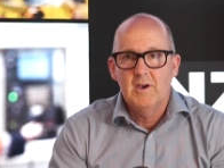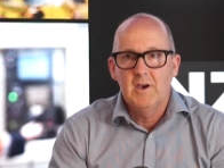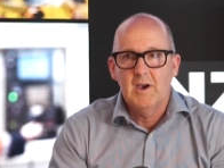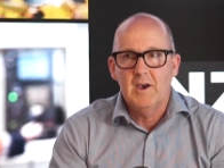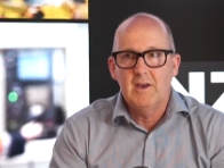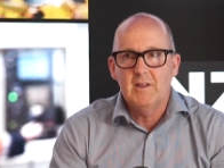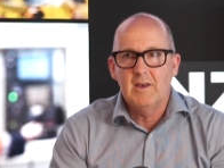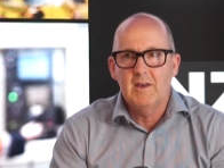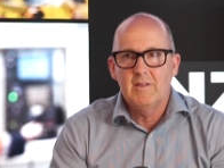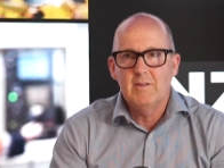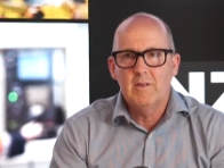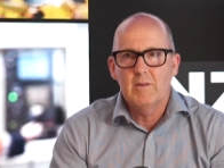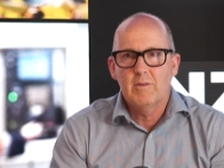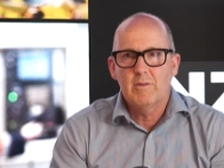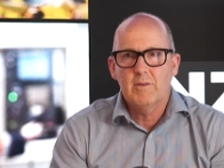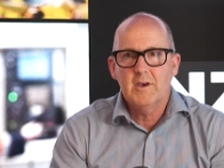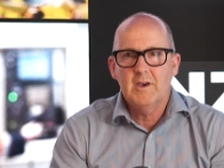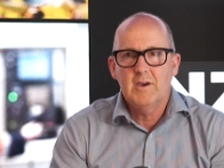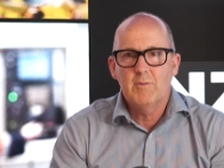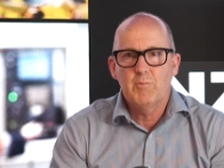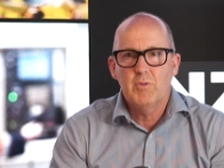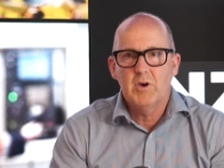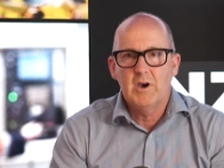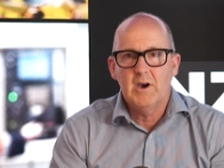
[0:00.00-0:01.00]
And the
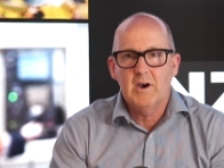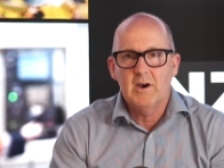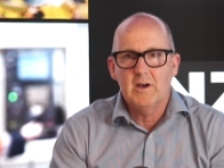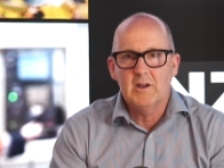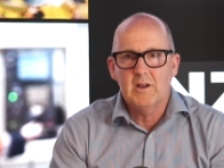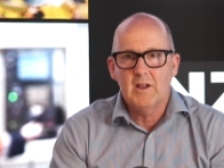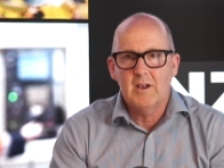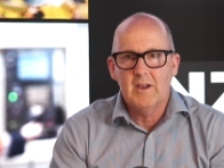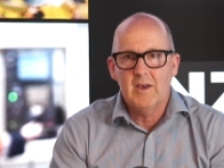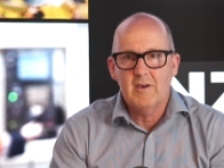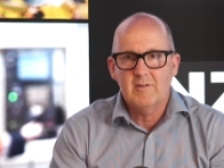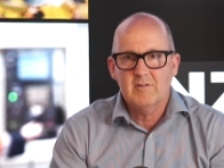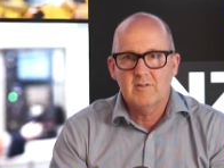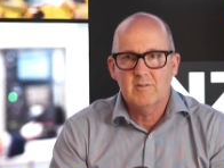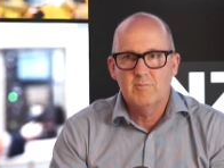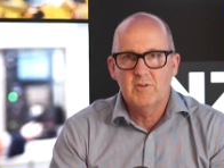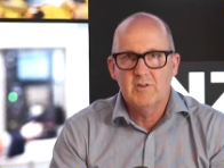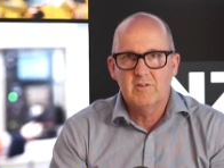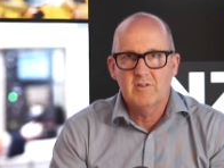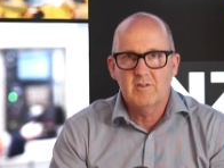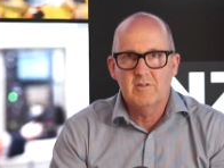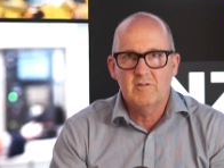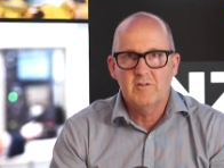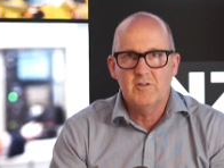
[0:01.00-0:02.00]
thing about
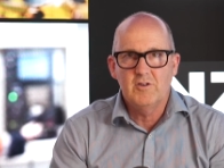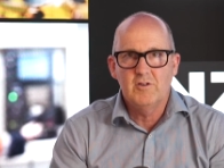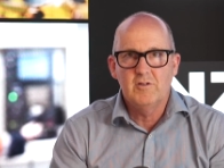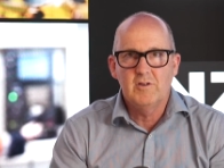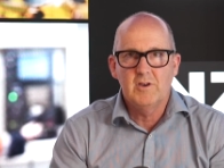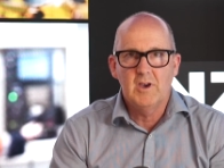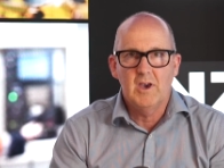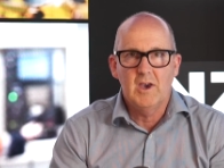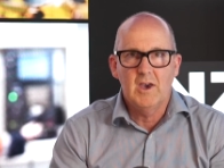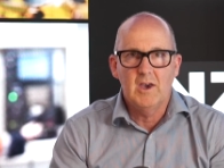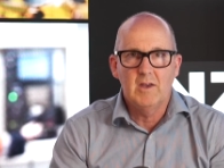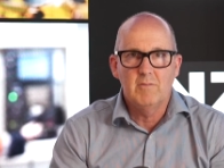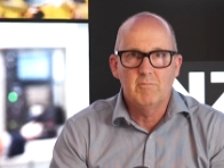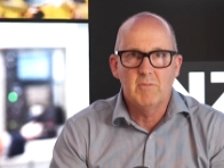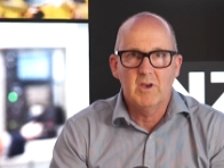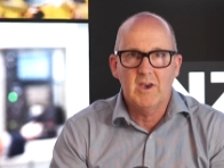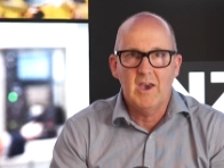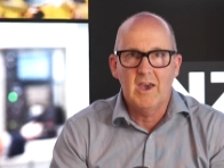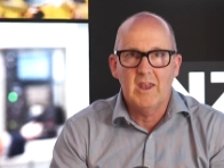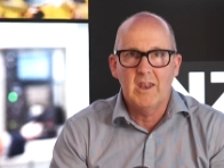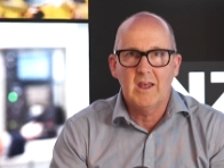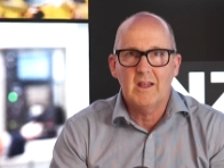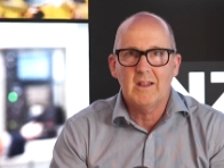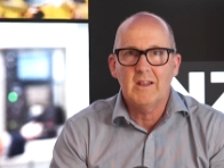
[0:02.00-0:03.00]
elastomers is you can
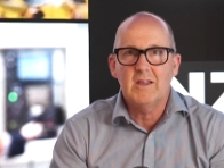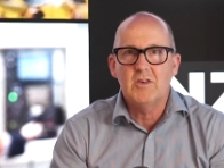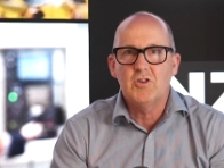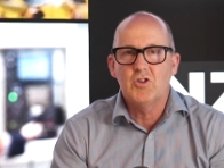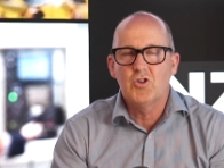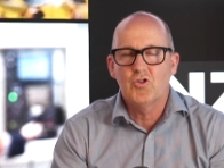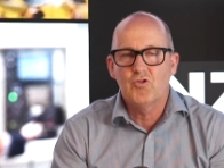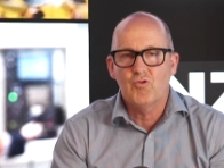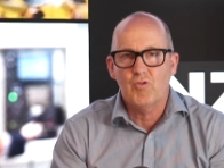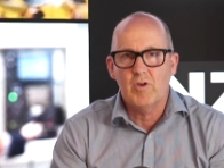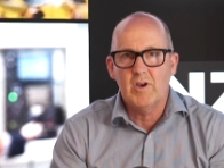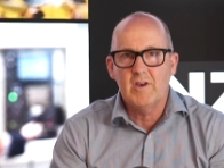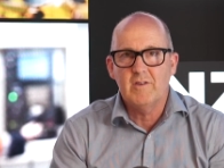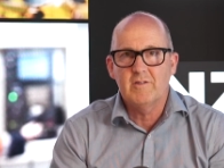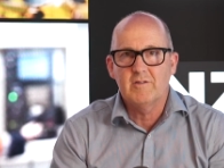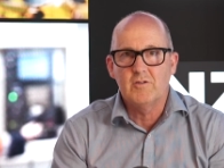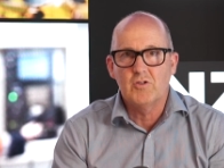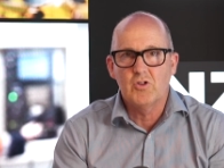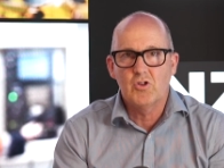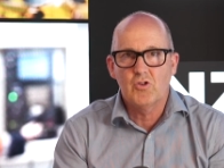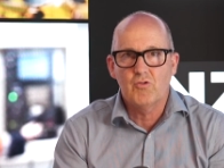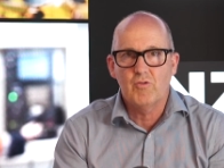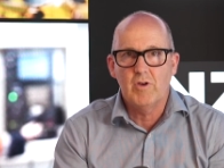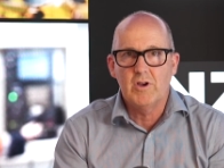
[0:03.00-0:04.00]
mechanically stress
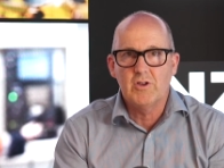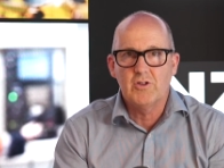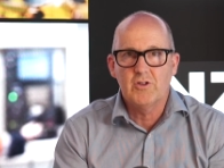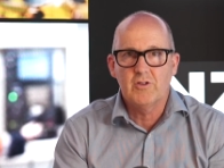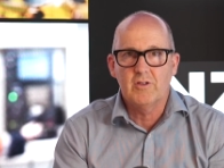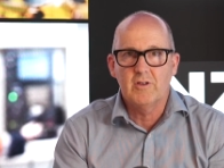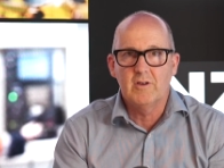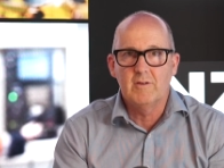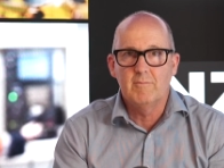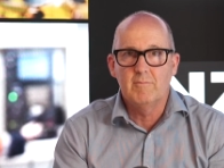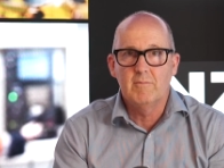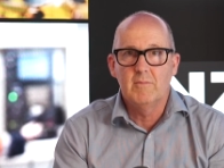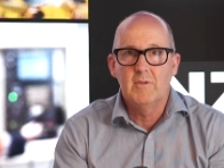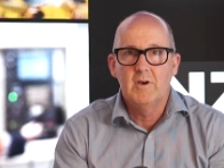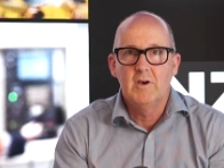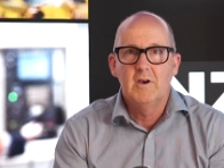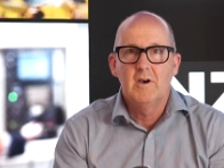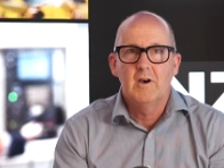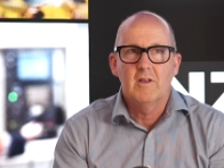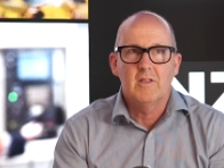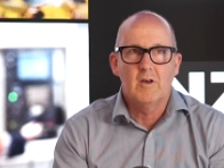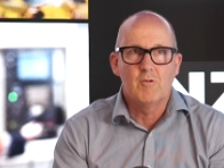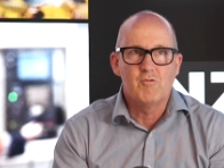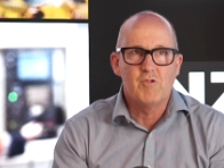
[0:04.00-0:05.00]
and stretch them,
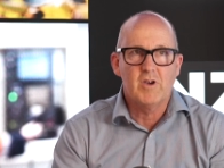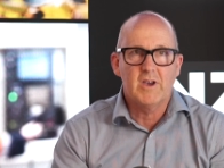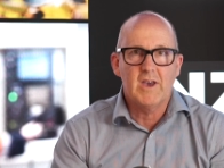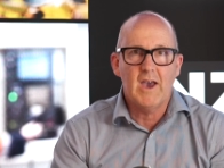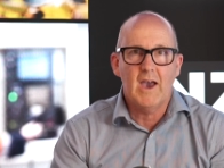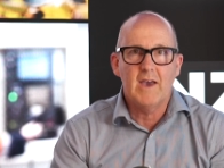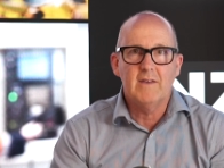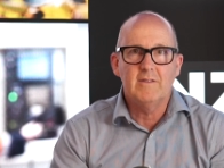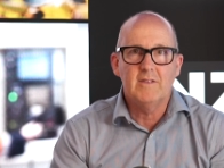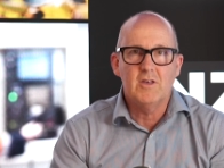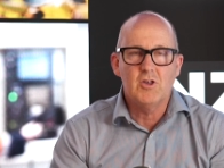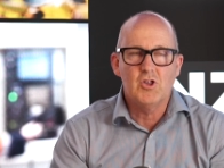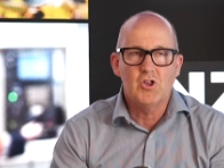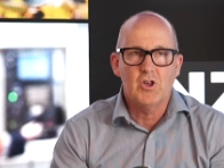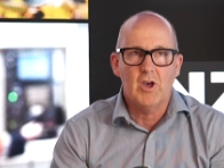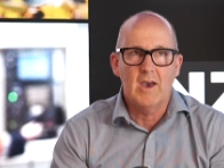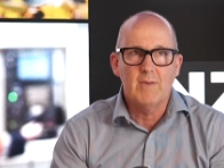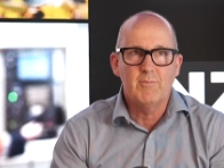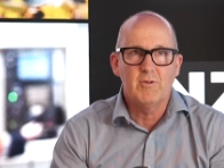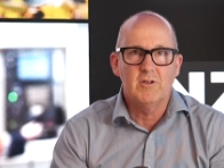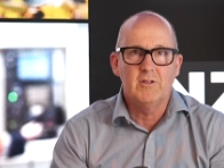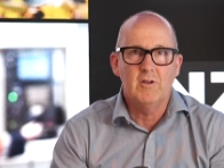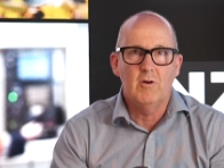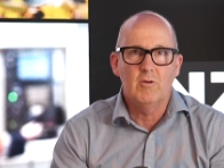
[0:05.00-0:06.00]
they'll regain their
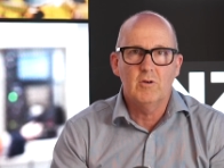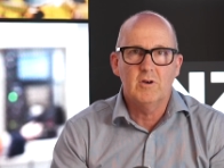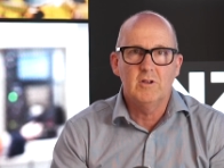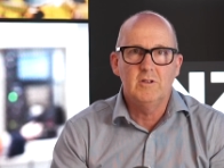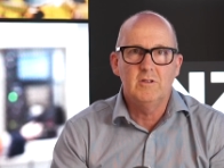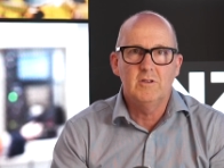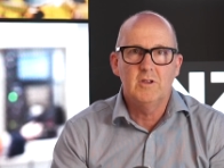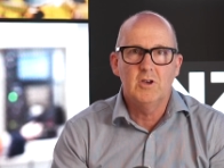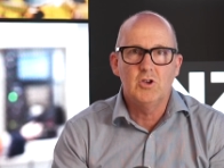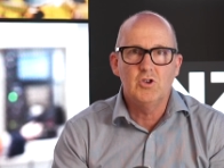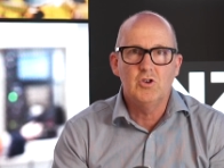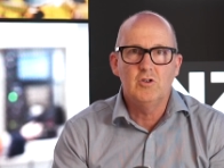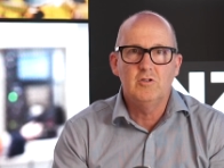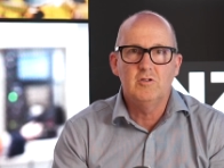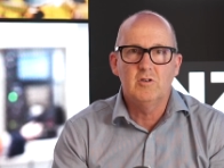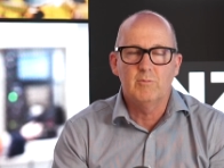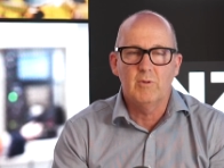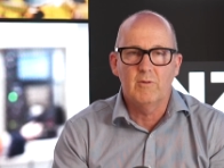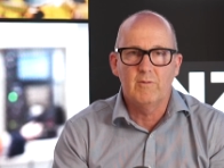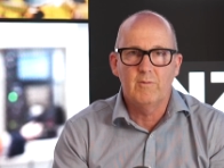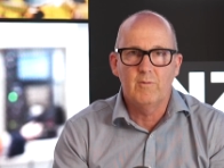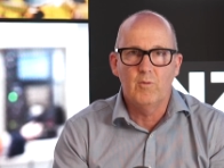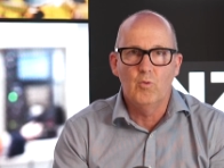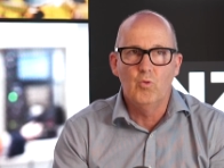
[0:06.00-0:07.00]
shape and they'll continue to
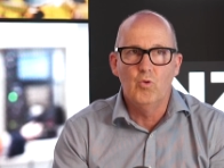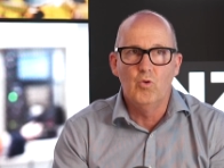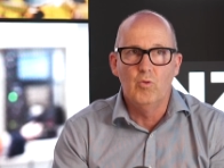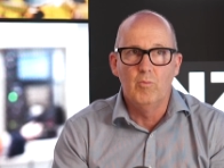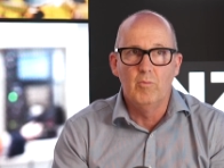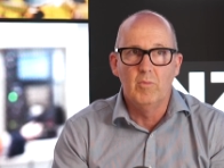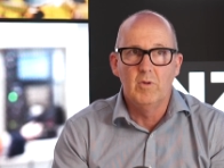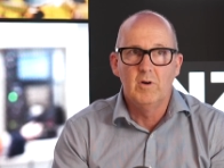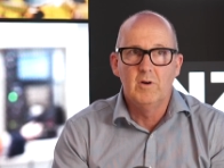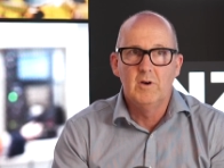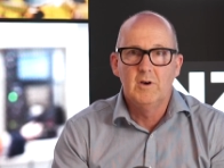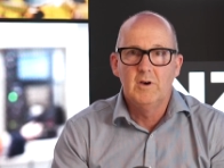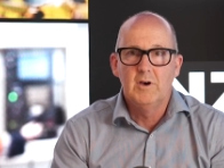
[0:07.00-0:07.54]
perform.